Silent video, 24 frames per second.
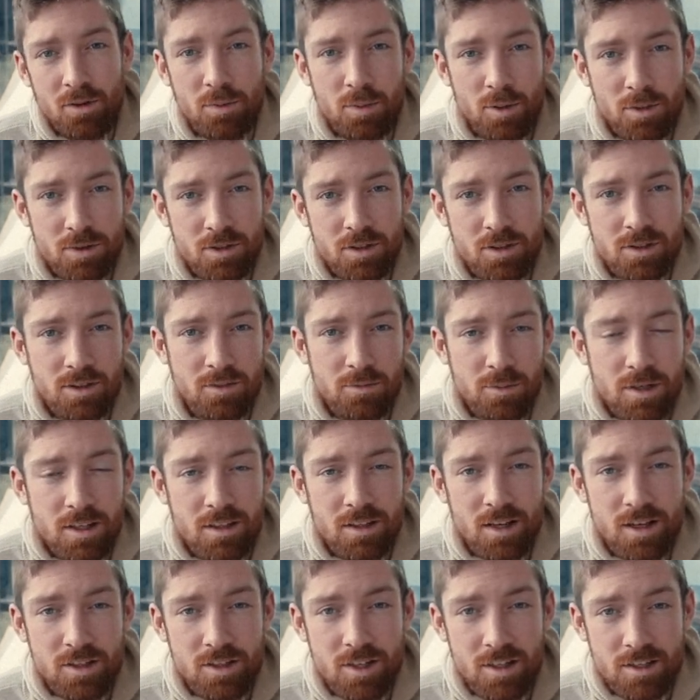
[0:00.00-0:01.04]
the process of
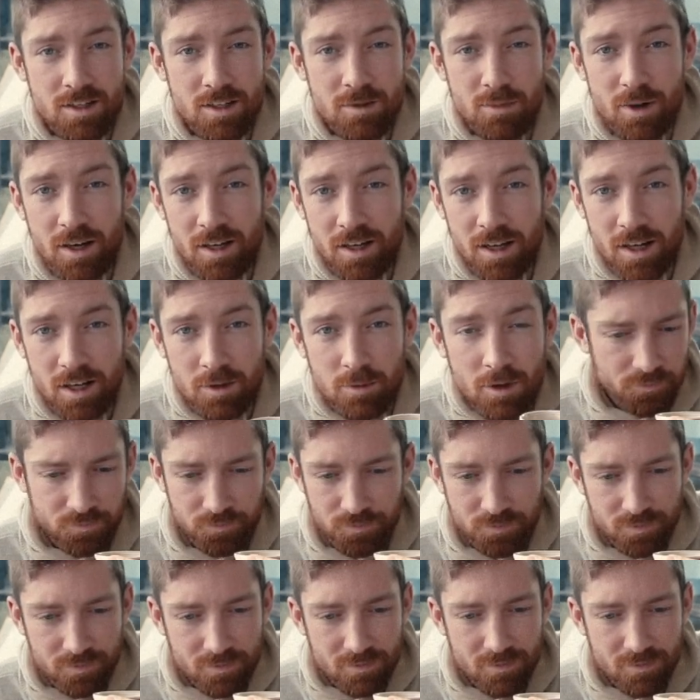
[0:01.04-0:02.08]
being digested by an animal?